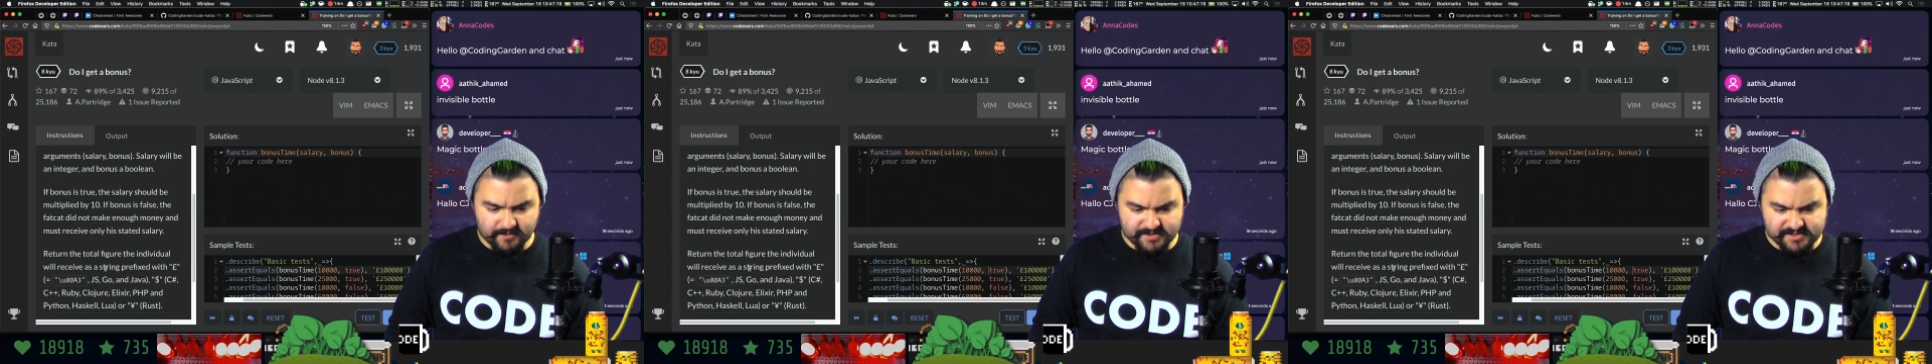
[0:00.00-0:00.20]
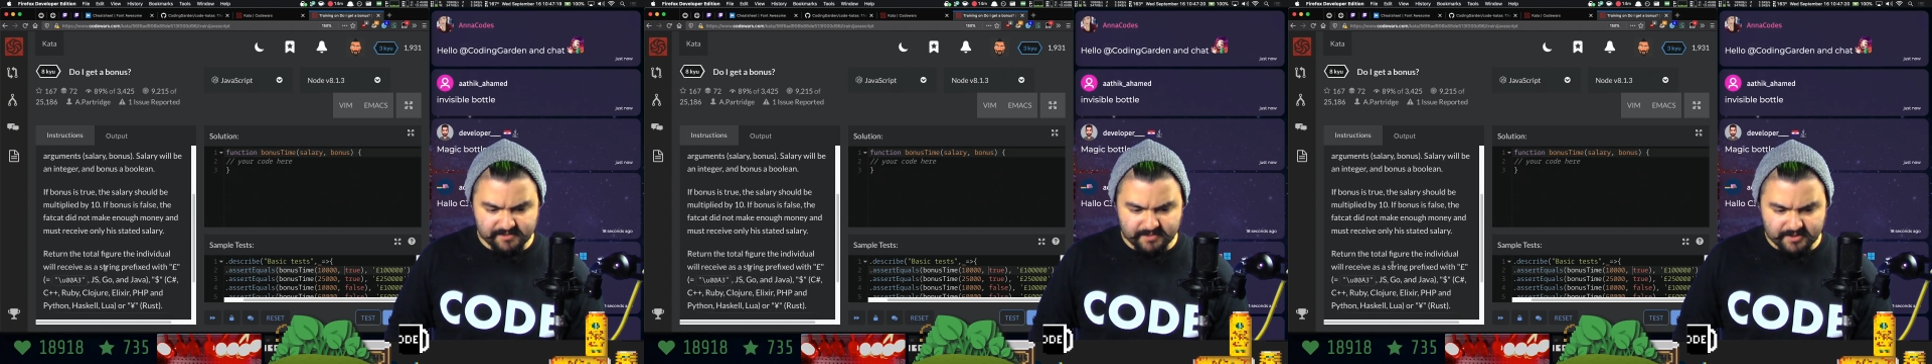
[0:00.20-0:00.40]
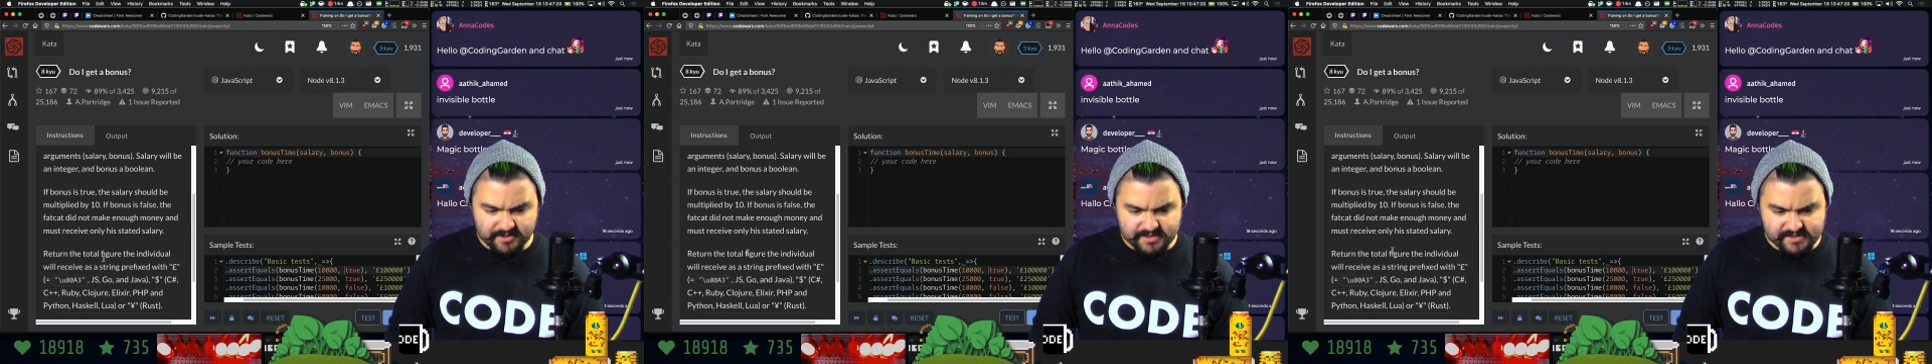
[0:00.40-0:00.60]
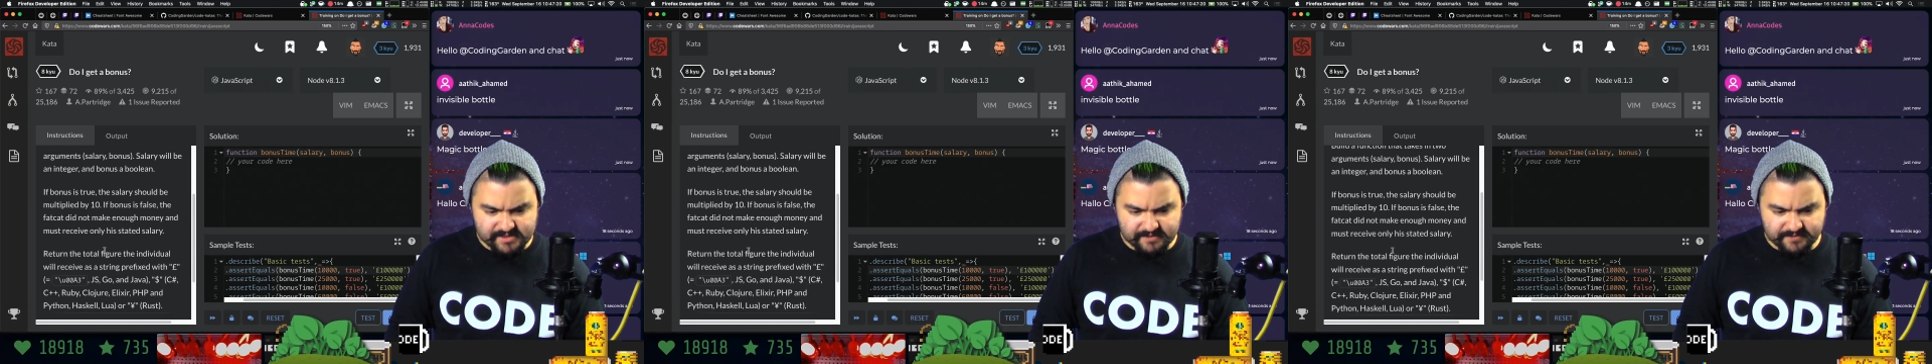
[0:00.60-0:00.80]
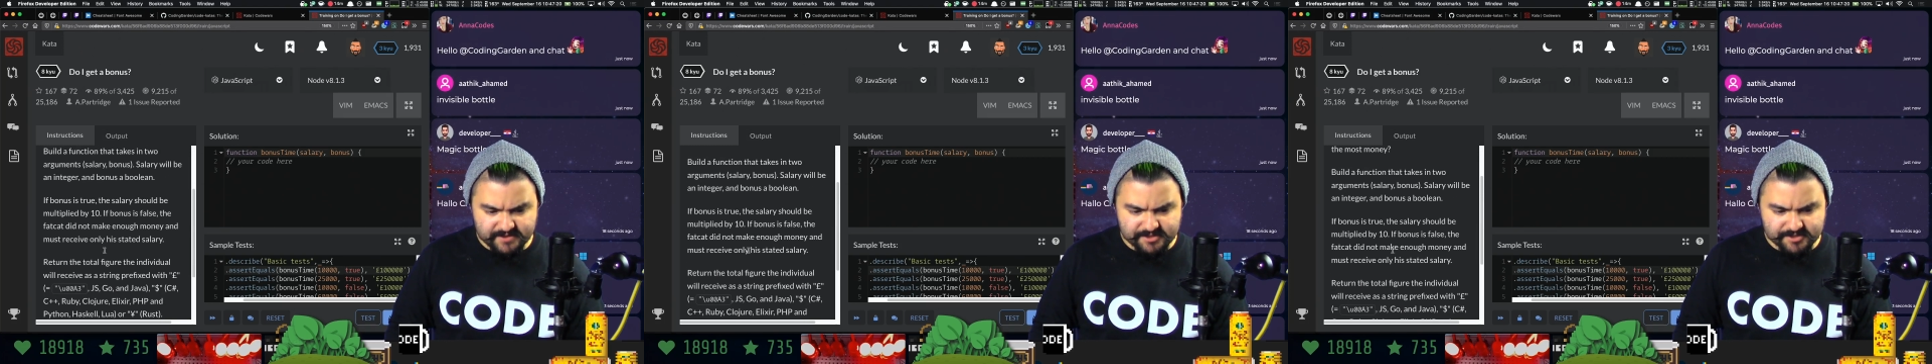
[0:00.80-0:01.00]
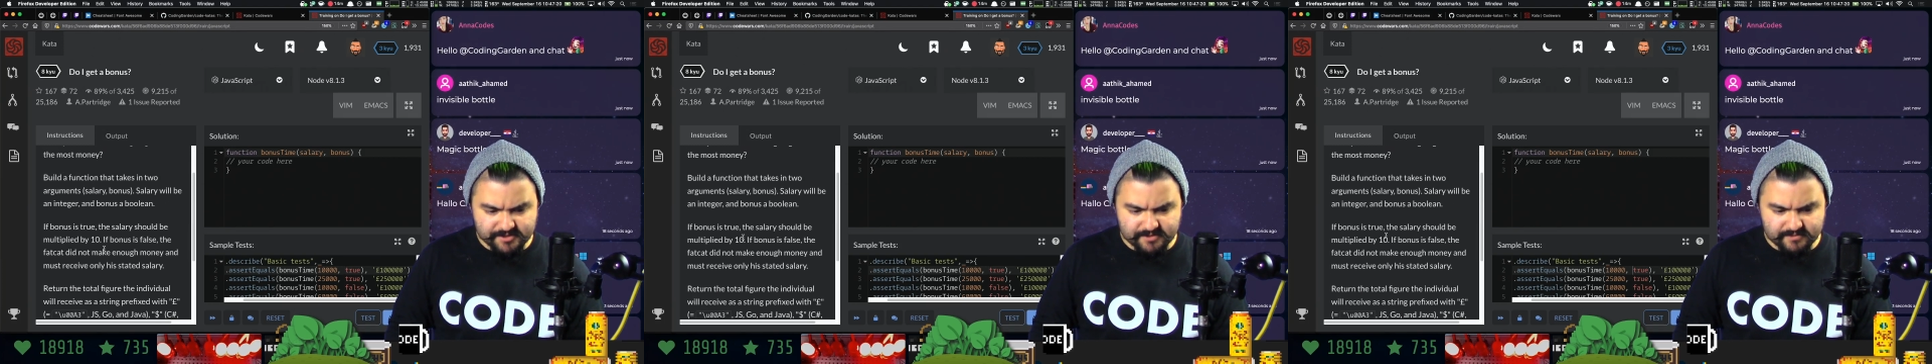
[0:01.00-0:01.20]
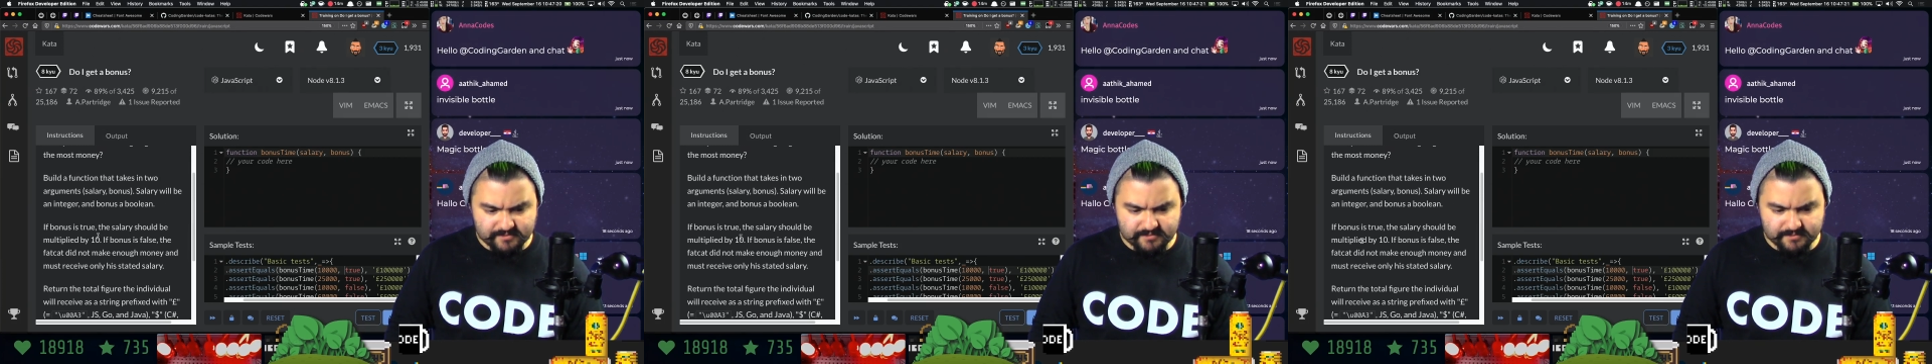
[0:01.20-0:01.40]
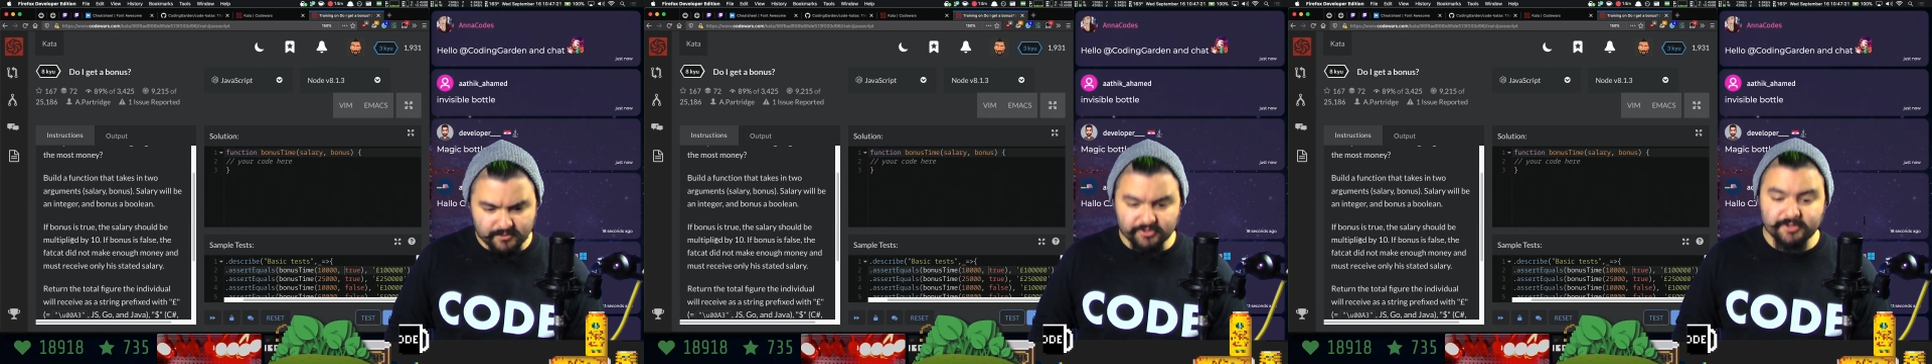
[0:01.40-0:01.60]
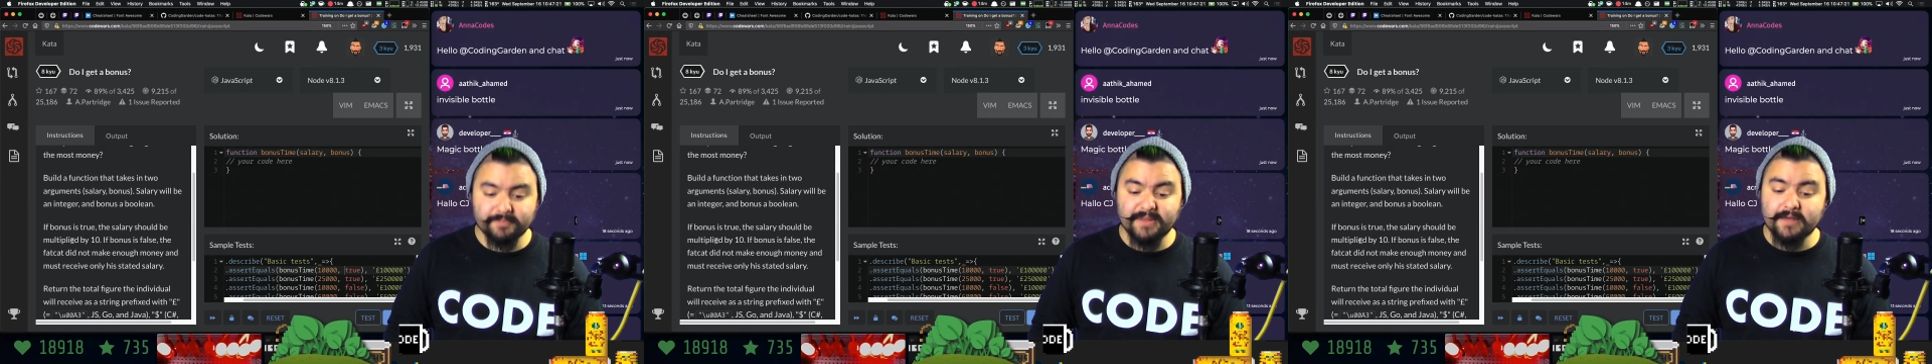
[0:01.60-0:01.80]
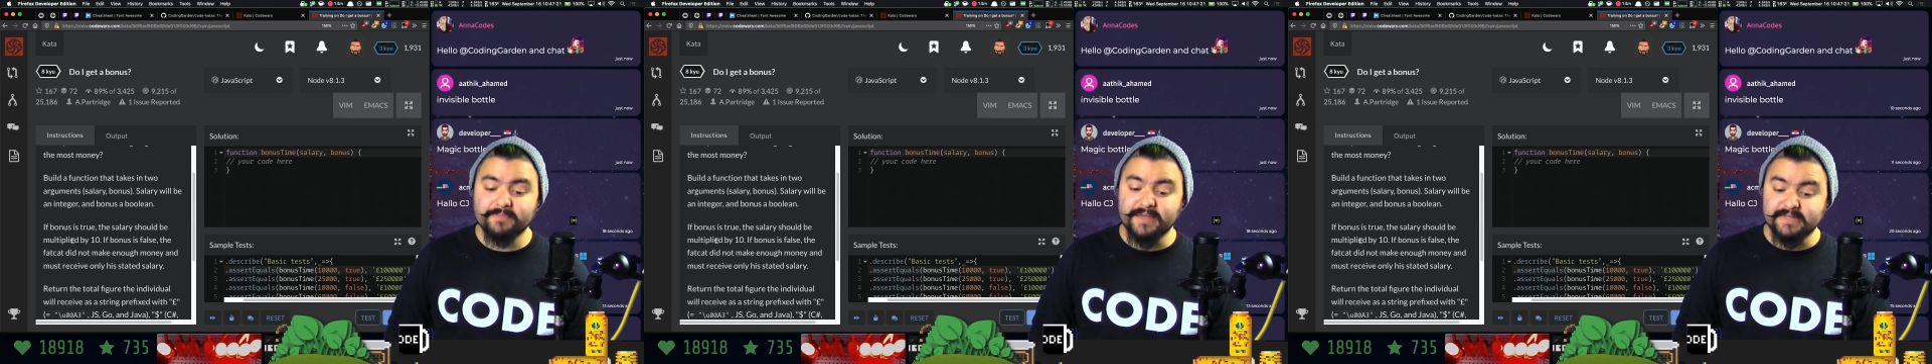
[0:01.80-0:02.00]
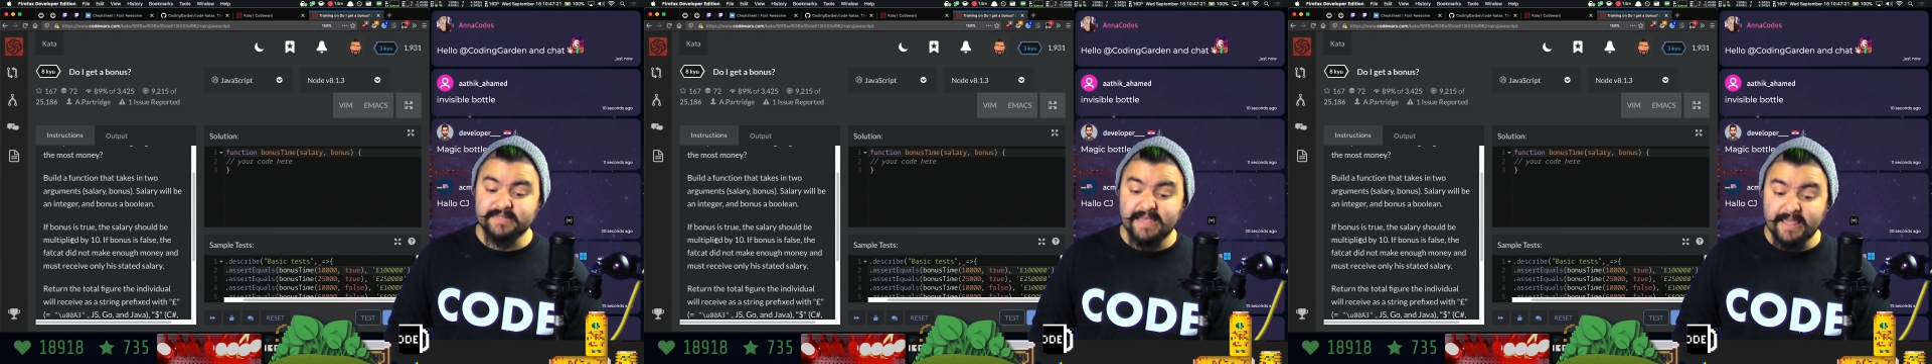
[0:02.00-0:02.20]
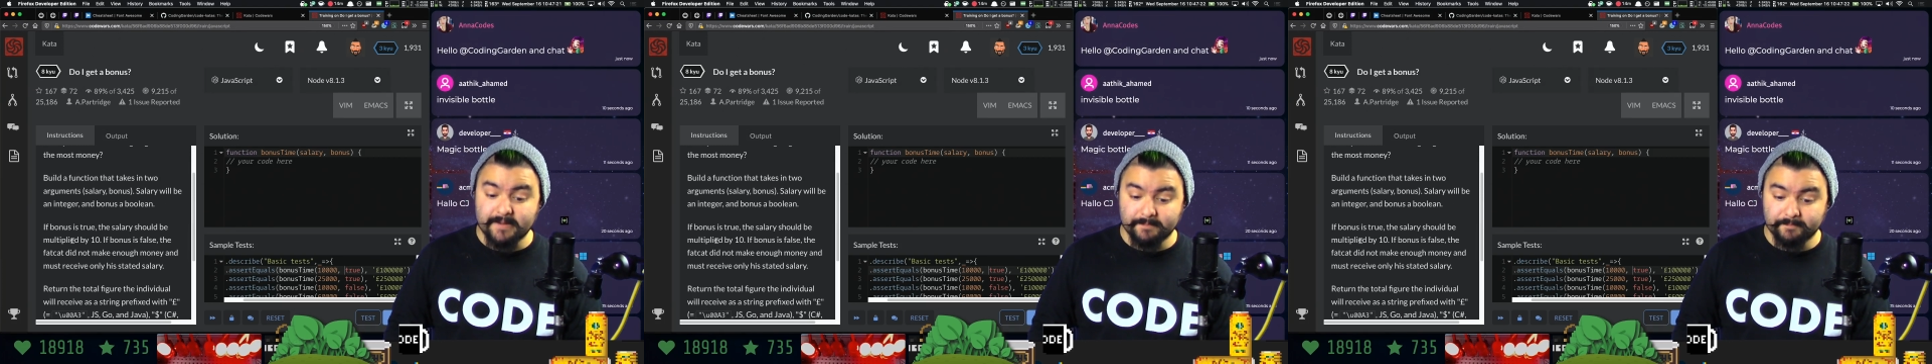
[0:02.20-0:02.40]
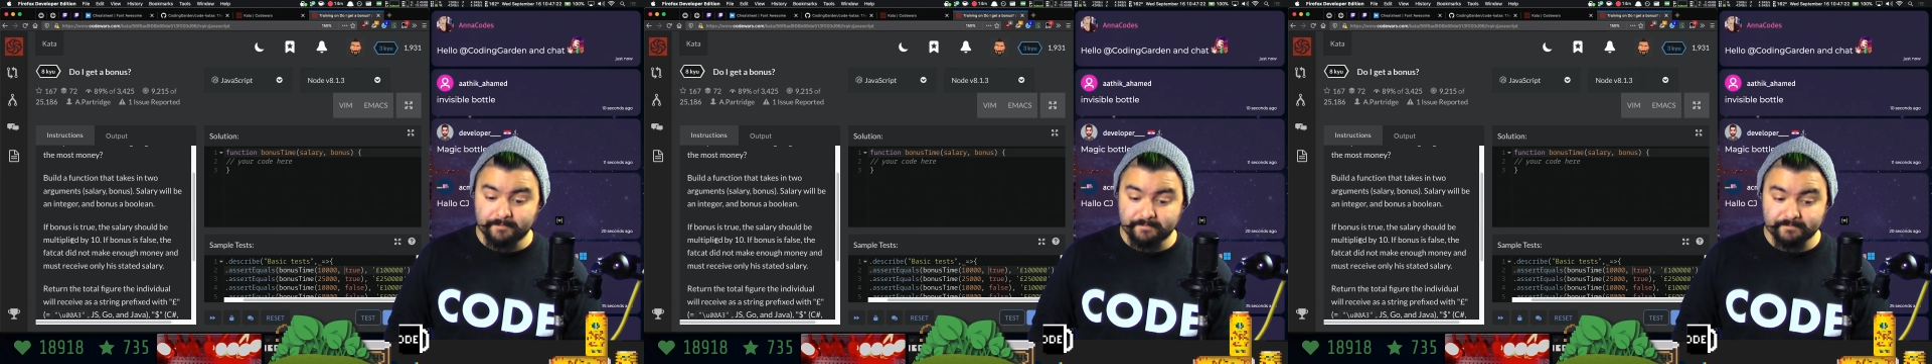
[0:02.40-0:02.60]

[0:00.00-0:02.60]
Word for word: what's the bonus if it's true? Multiplied by 10.